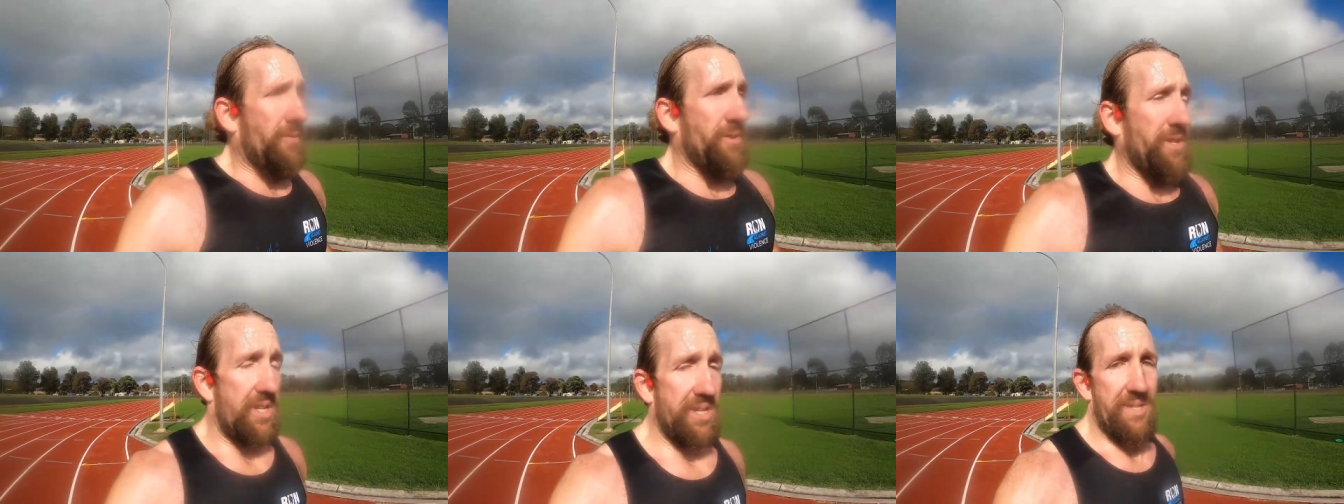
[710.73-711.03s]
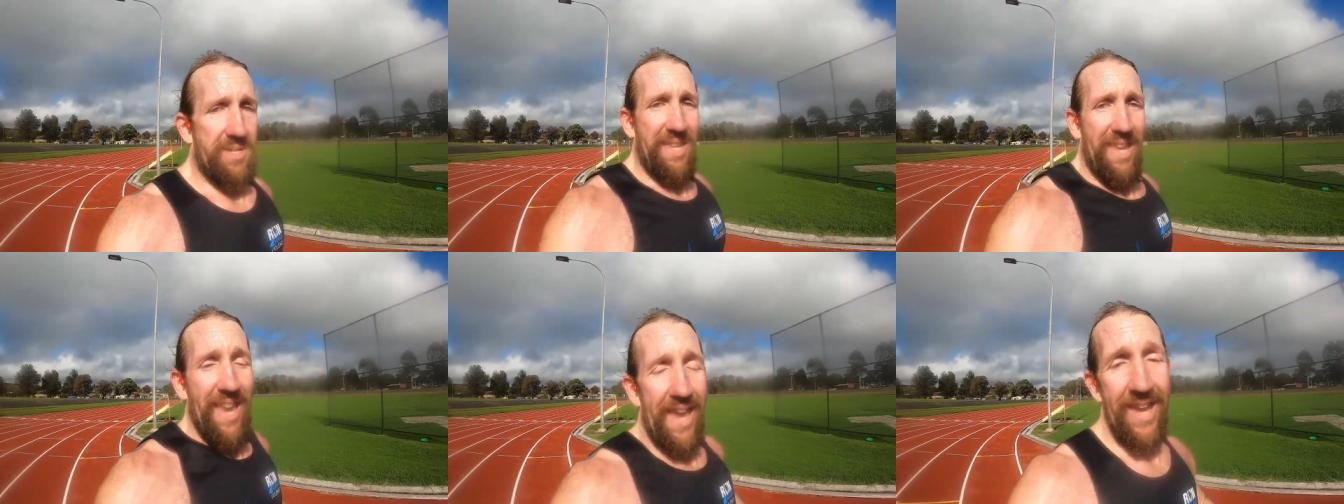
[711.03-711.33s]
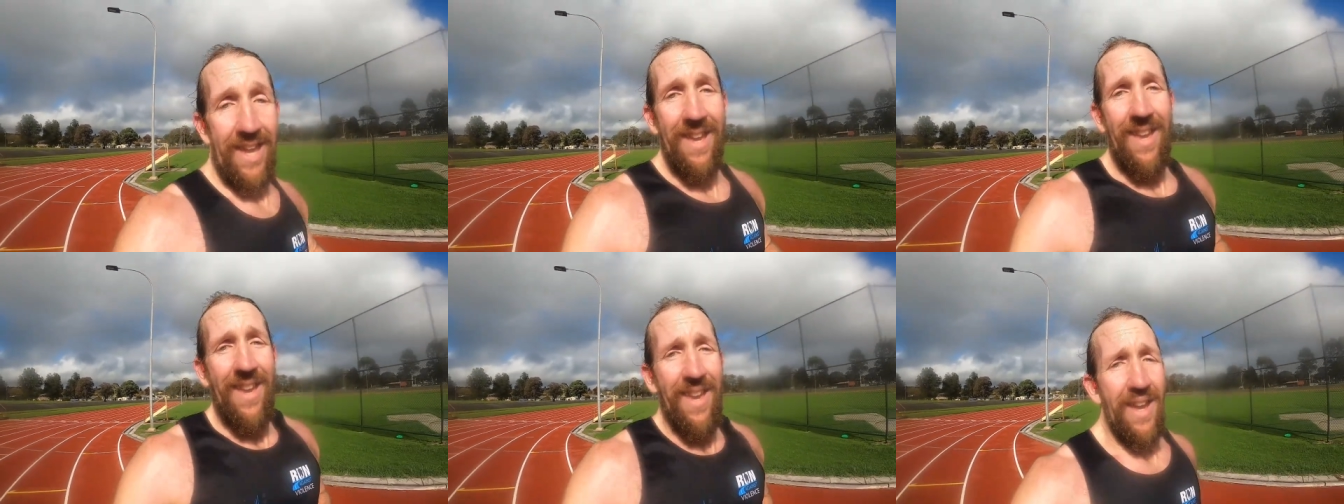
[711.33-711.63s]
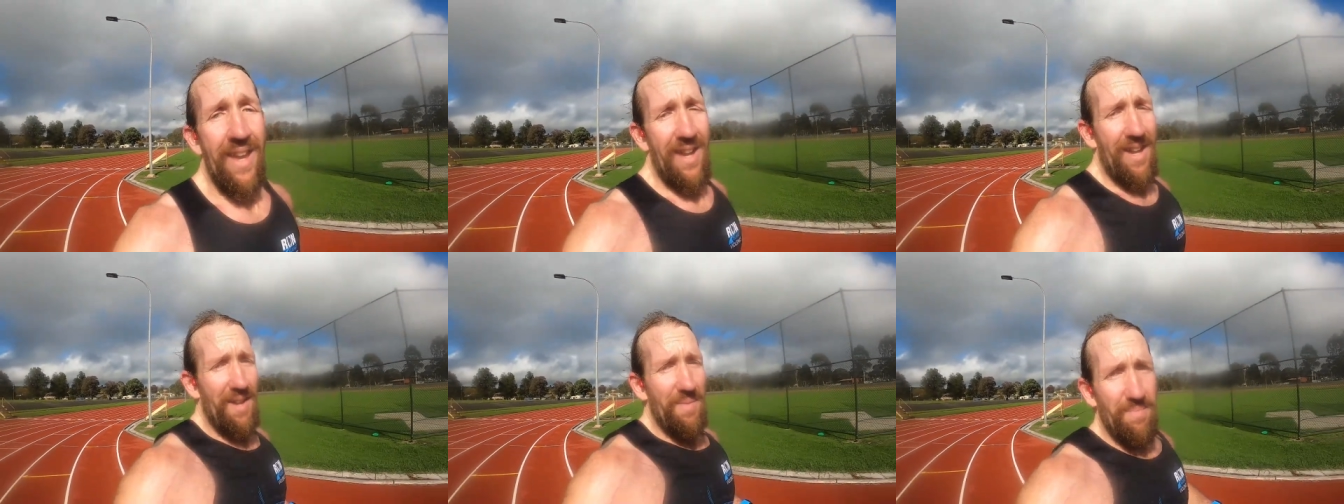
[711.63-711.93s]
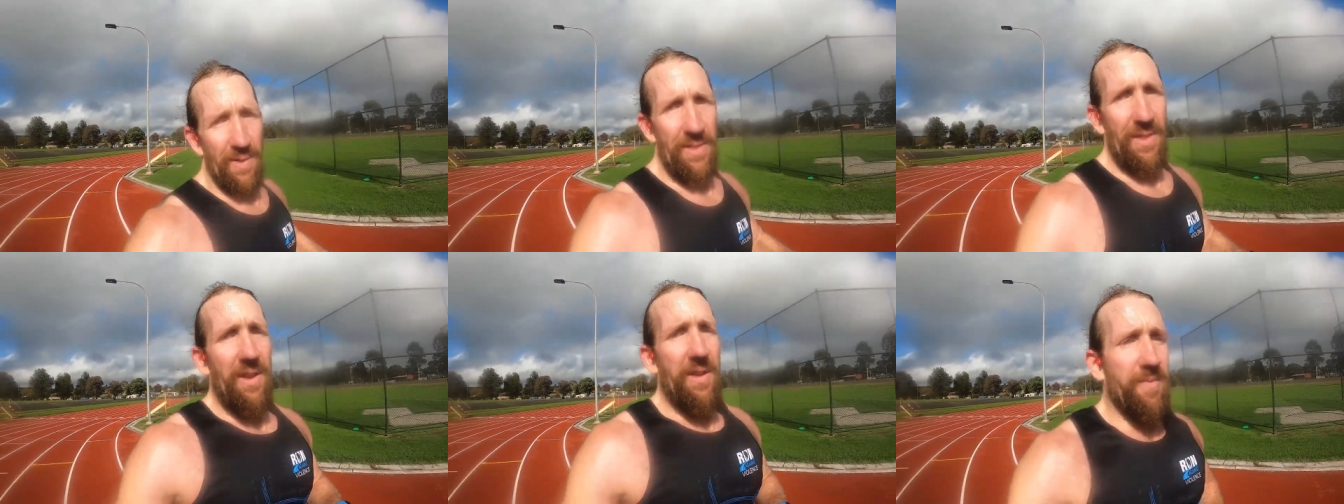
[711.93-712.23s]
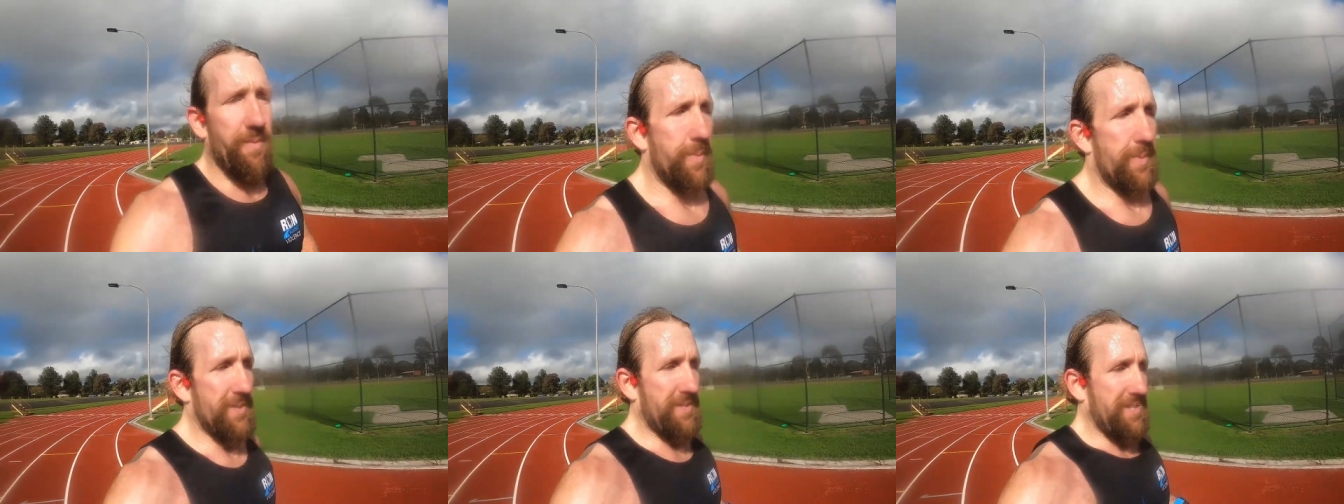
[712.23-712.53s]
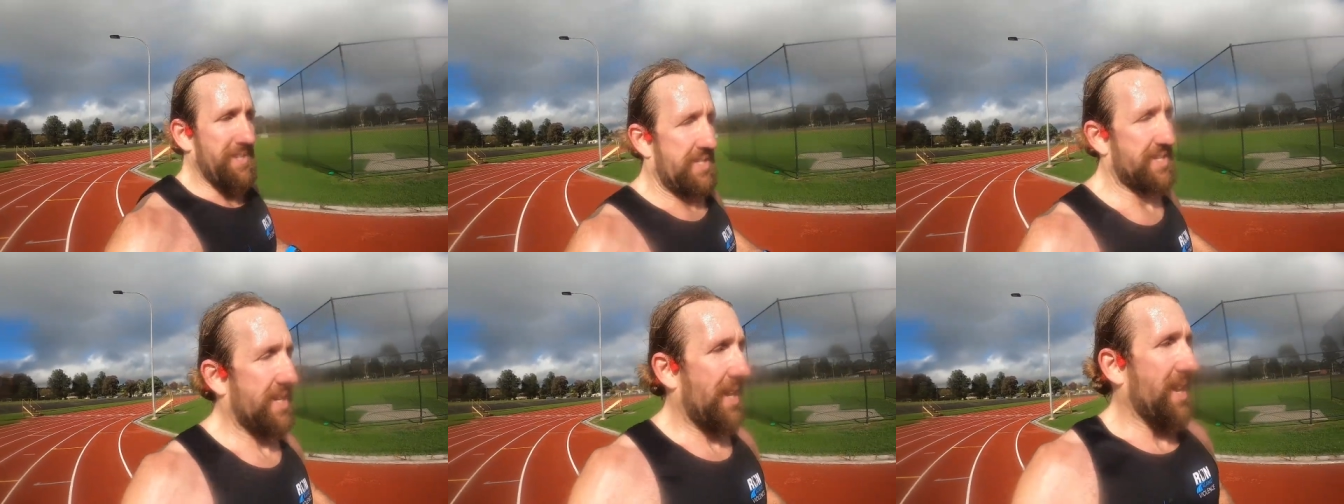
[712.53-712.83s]
which is
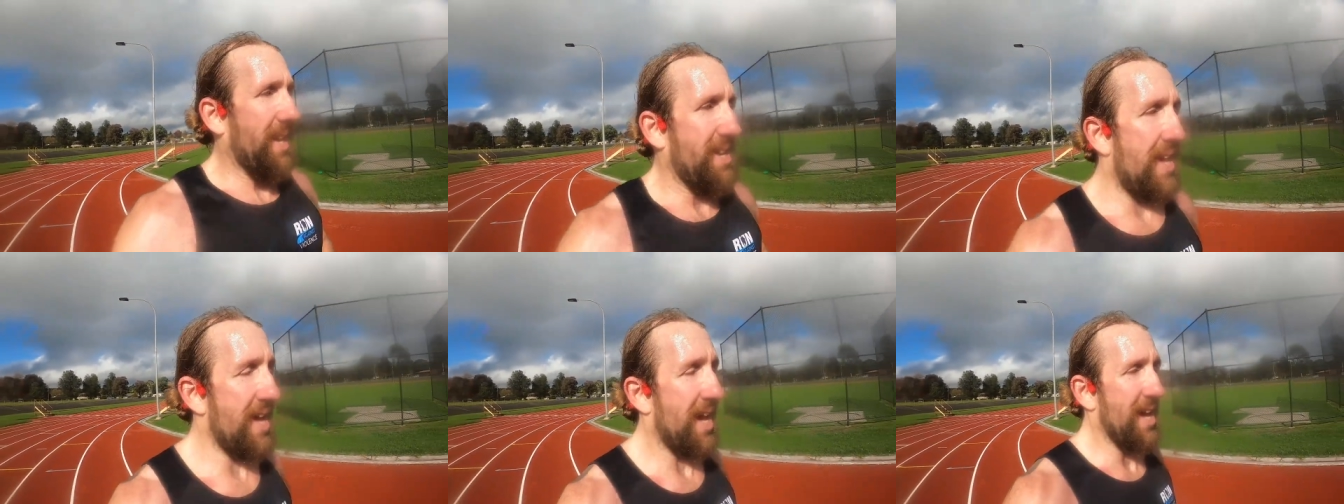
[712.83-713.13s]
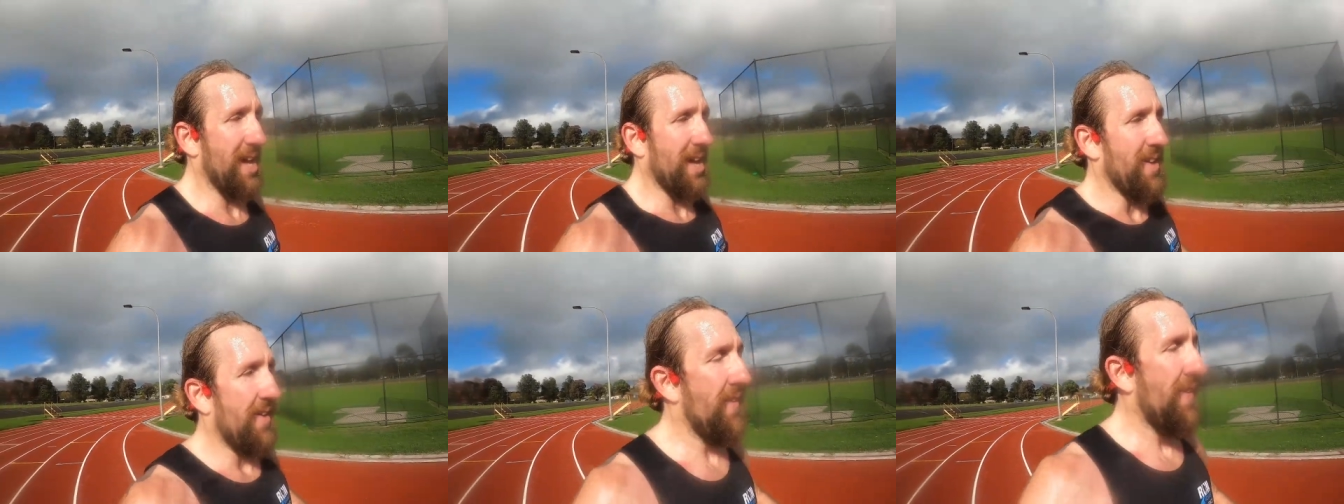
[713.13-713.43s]
unbelievable to say